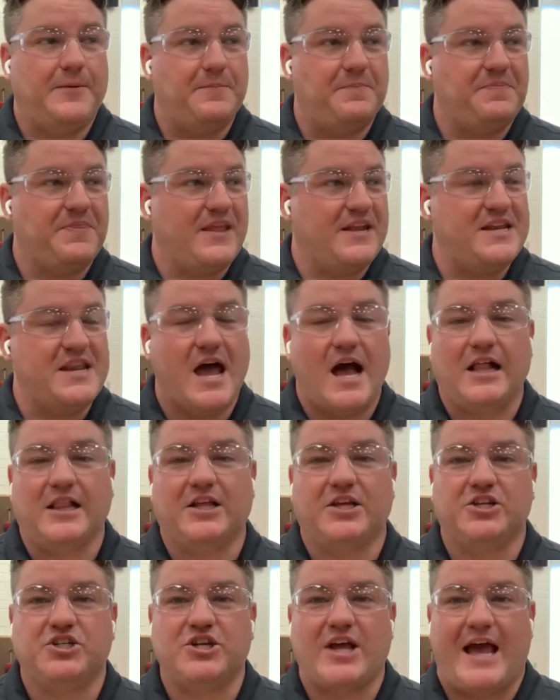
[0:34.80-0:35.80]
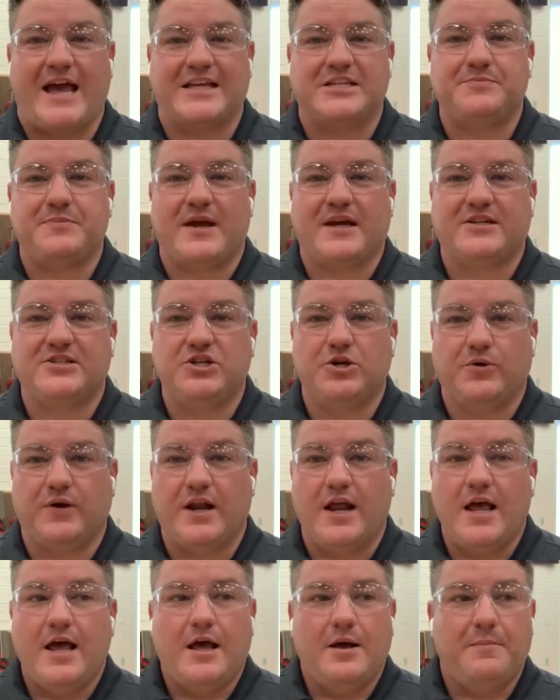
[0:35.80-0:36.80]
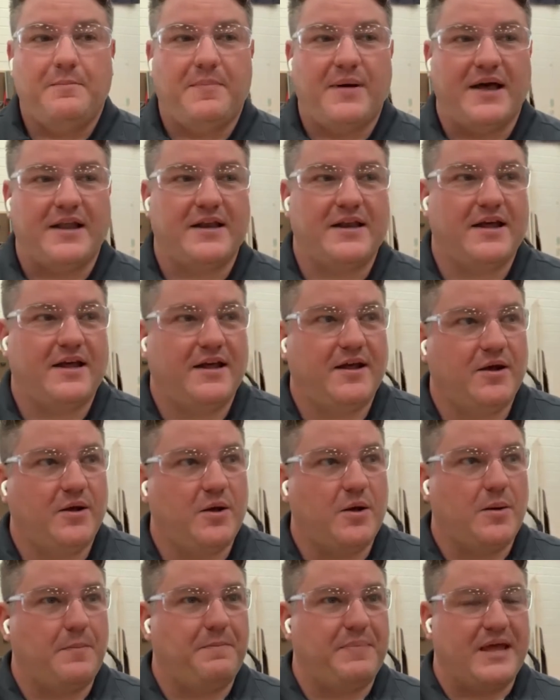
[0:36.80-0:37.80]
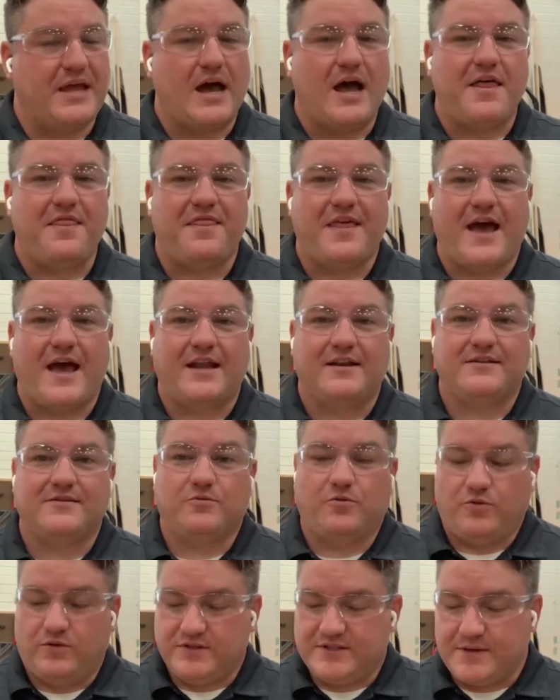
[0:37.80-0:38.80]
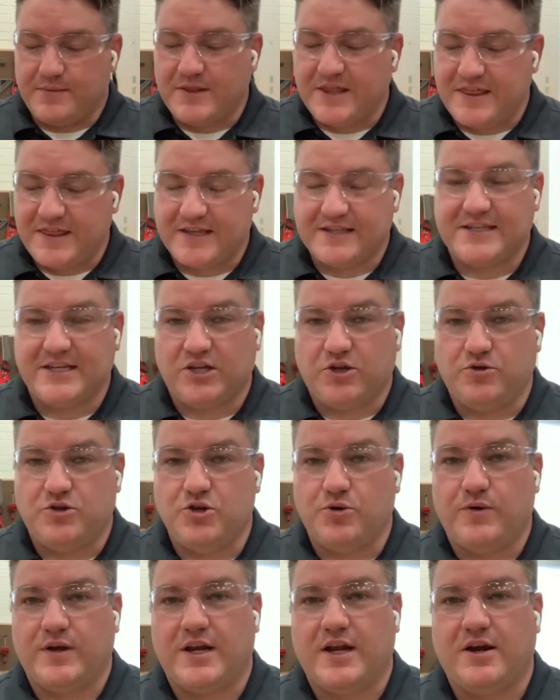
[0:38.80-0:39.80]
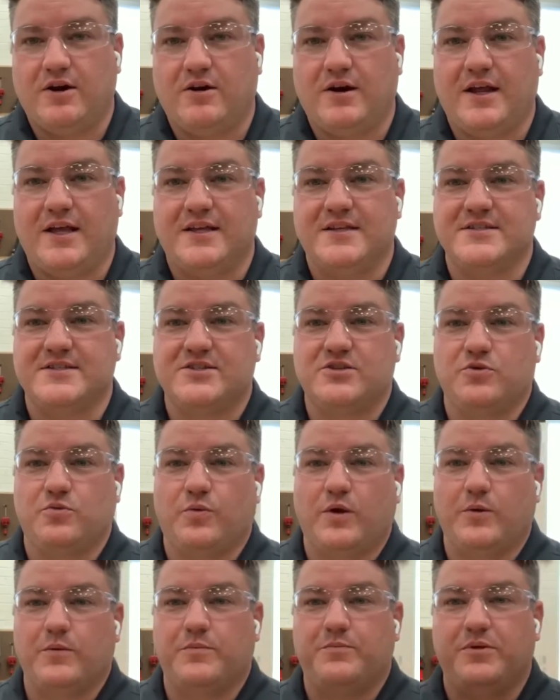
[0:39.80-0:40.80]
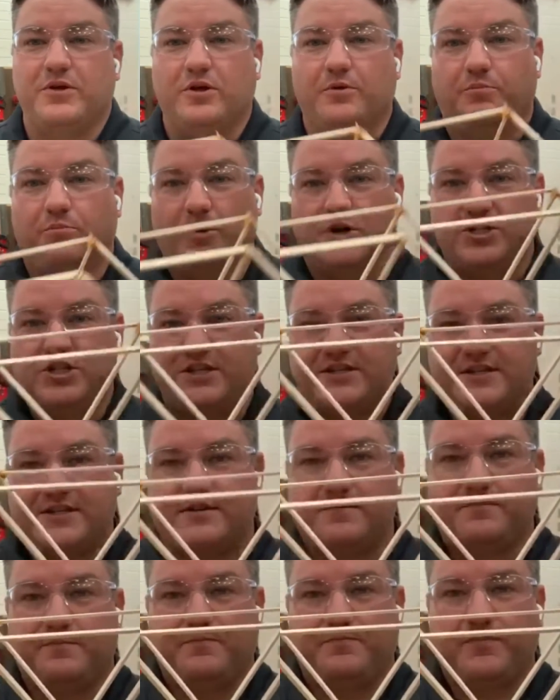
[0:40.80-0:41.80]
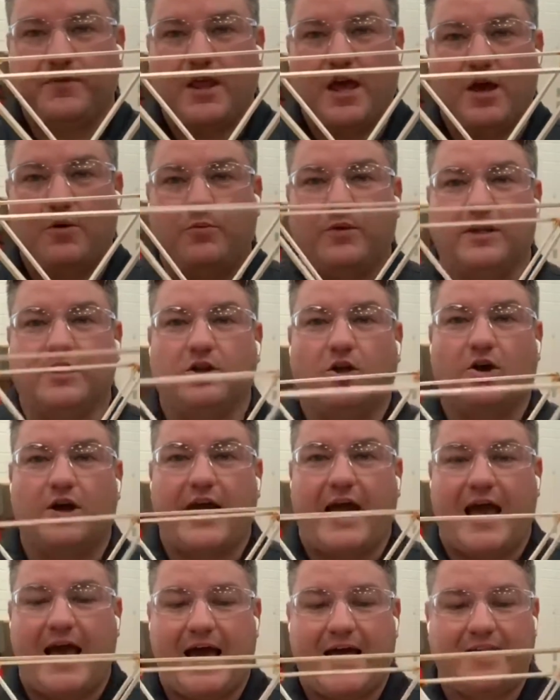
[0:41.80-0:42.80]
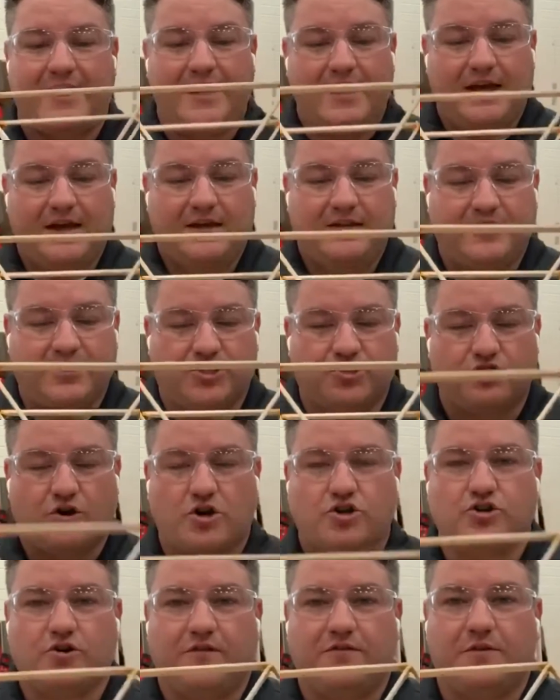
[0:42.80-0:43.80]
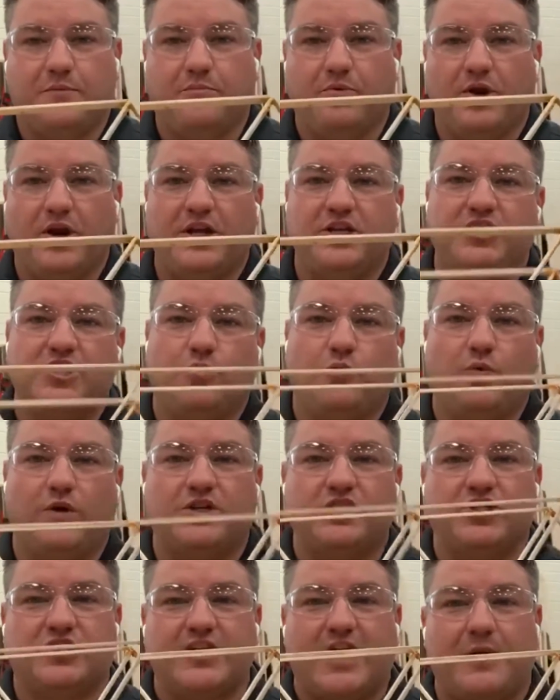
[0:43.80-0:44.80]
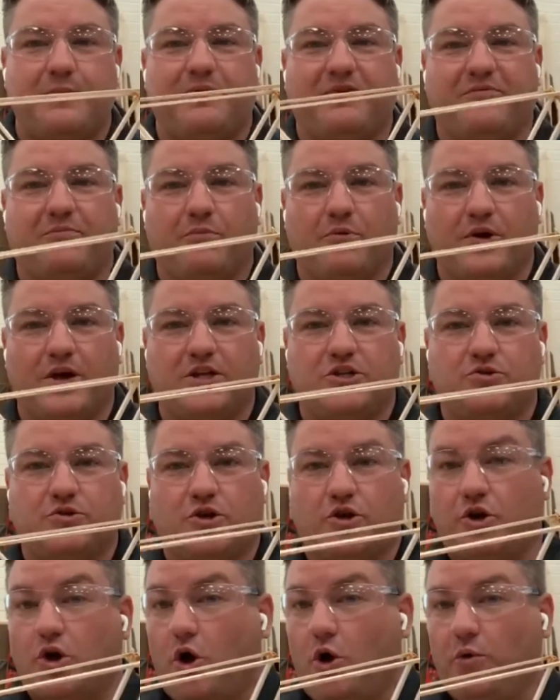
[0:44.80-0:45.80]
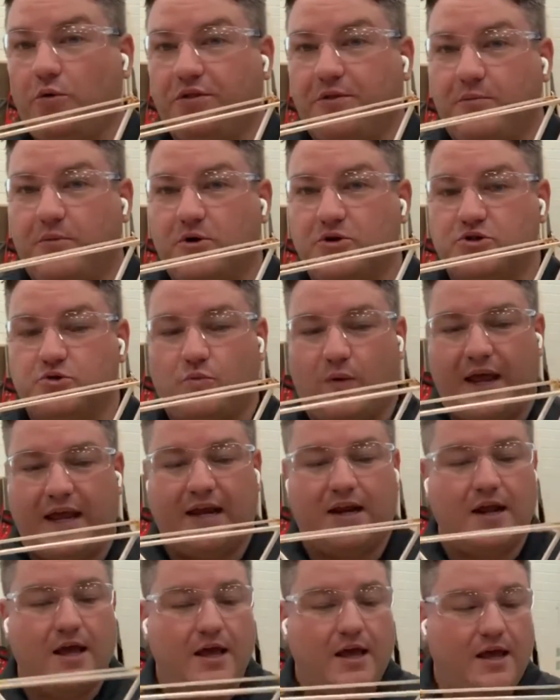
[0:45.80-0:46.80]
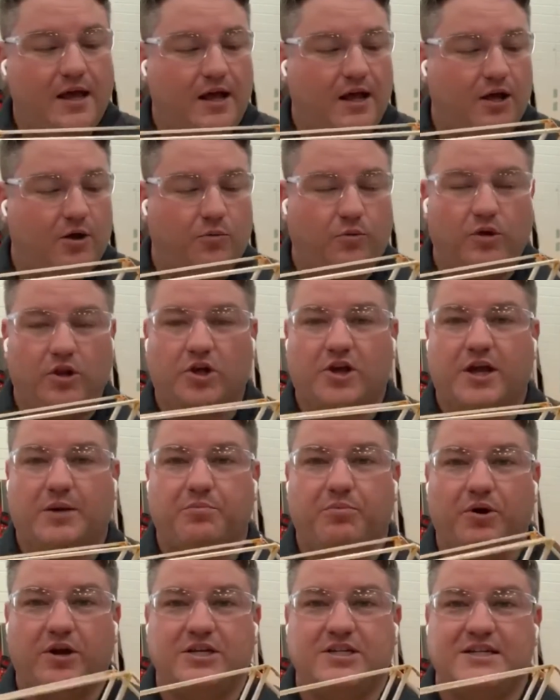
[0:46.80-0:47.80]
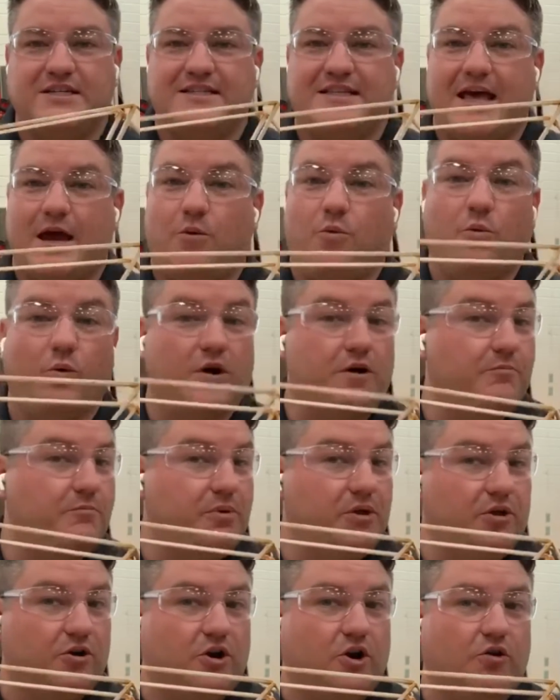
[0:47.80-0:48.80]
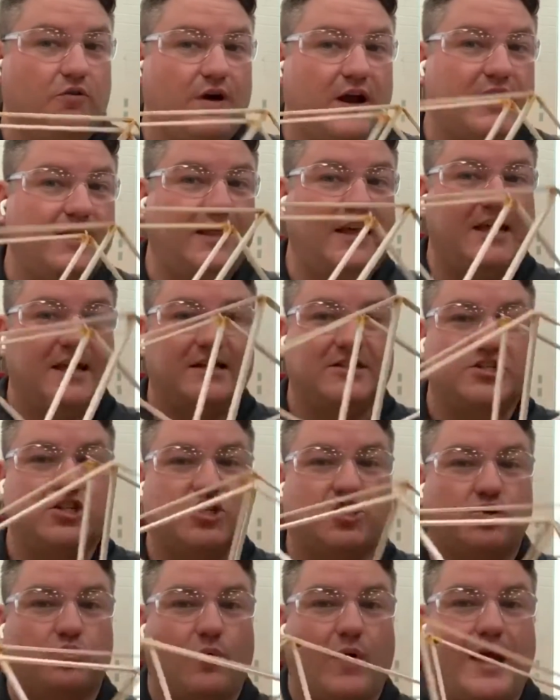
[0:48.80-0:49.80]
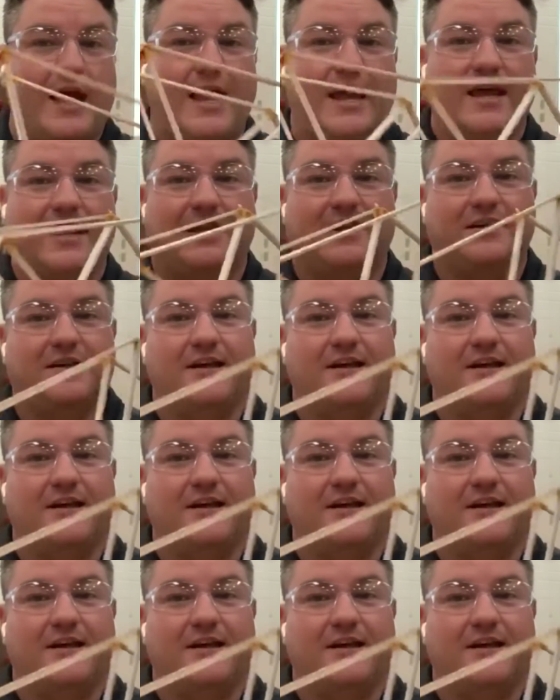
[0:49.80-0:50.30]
knowledge aspect to it, but beyond that, some of the things that you do in here is we would build bridges, and we'd look at the structure of the bridge and which type of bridge could hold the most weight. We'll look at bridges that weren't built correctly and sway and